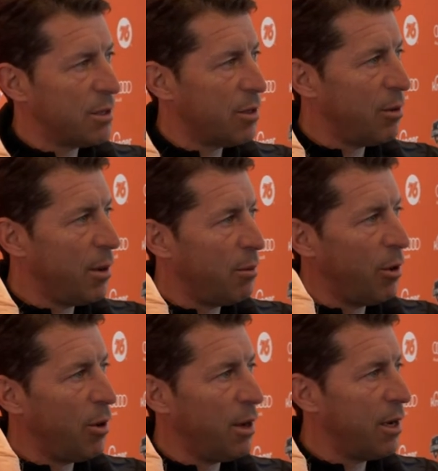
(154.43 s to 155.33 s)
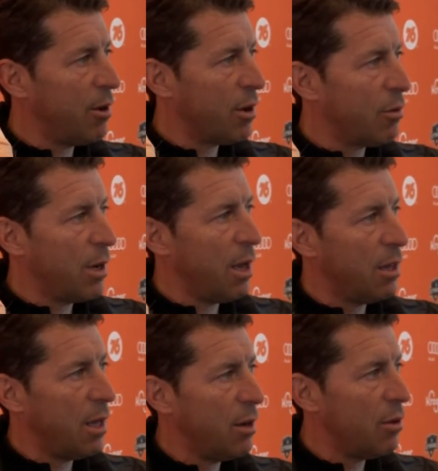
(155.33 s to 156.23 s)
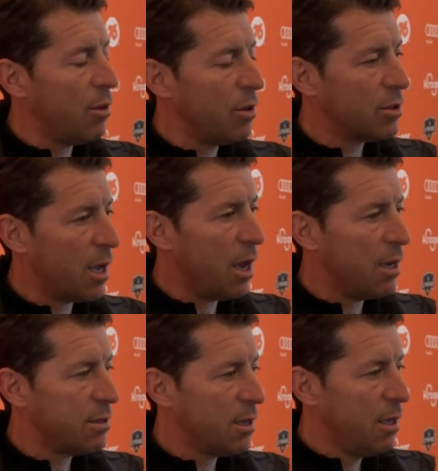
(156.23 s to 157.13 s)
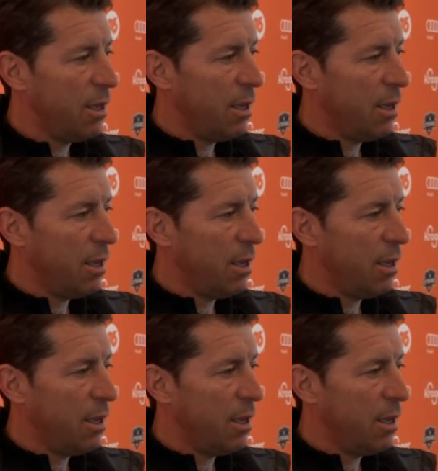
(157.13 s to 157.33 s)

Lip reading: Marcelo Balboa and Eric Winalda and all those guys,